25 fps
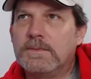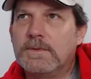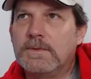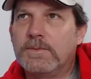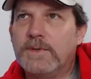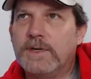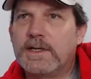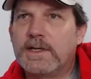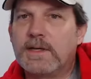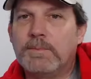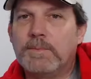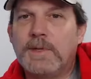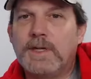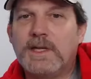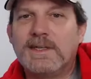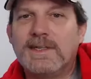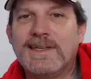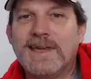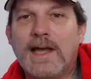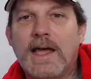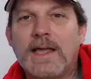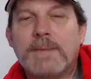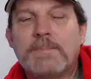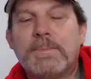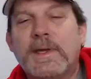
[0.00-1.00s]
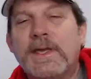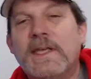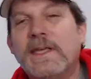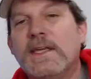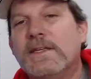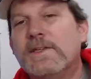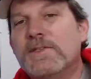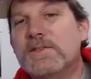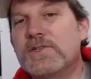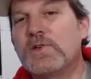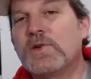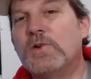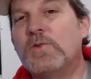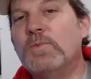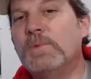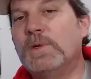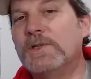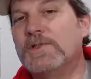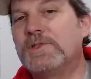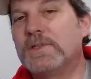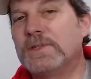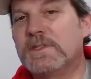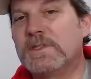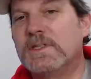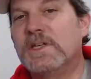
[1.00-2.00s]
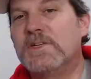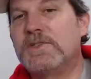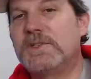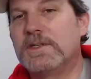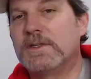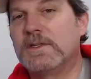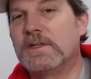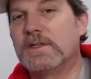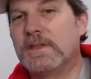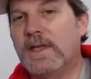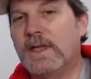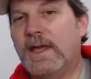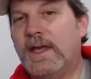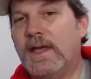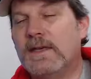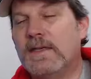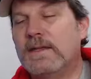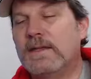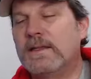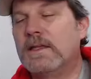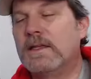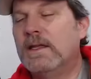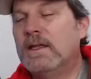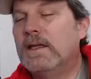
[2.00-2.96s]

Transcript: recommend not paying so much attention to that.